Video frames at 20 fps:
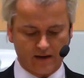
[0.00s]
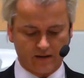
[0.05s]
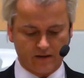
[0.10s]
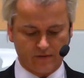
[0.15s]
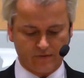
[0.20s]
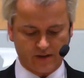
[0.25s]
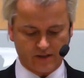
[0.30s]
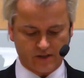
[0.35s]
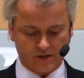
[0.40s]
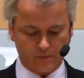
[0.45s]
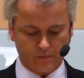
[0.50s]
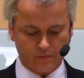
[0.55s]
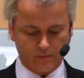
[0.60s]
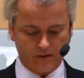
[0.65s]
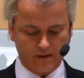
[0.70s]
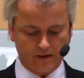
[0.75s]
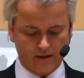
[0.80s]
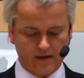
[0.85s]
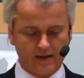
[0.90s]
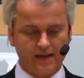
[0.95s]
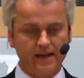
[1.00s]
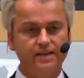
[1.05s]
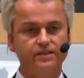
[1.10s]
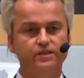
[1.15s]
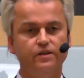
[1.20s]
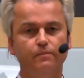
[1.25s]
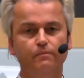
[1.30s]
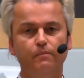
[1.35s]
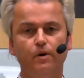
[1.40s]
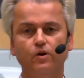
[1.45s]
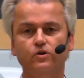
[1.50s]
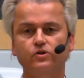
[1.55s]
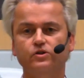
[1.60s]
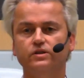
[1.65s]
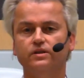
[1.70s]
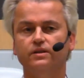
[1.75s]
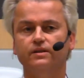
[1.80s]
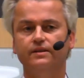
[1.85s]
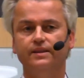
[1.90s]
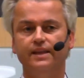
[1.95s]
relativism is the
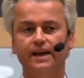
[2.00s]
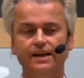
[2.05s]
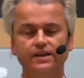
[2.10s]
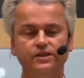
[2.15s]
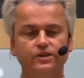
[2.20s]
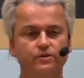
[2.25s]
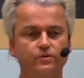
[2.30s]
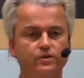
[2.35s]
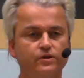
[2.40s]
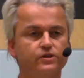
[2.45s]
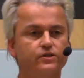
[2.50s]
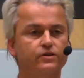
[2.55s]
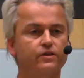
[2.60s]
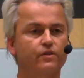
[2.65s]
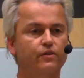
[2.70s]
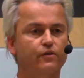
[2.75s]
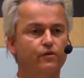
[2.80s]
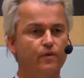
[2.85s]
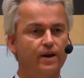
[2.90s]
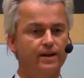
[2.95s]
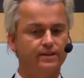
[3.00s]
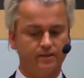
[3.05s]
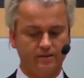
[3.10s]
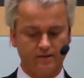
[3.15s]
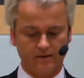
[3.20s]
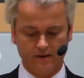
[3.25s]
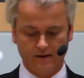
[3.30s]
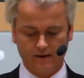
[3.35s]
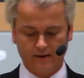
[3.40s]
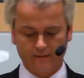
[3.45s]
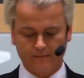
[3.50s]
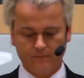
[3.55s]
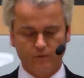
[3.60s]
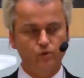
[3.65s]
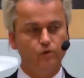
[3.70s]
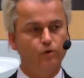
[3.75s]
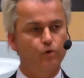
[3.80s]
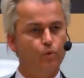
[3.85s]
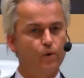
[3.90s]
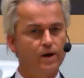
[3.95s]
most dangerous threat
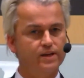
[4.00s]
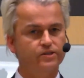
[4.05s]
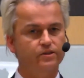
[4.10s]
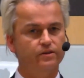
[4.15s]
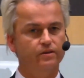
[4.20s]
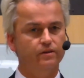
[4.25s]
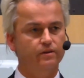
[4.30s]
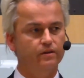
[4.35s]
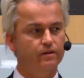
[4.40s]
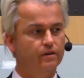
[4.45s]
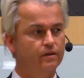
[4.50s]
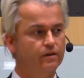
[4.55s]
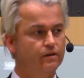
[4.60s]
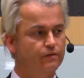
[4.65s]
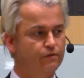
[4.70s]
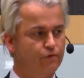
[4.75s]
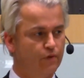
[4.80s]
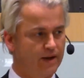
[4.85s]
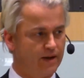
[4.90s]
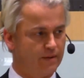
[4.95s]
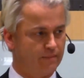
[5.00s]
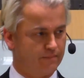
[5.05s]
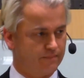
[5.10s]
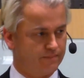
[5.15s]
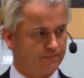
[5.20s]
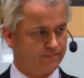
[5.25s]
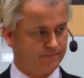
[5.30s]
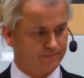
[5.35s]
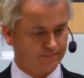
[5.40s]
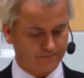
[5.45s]
to the Western freedom.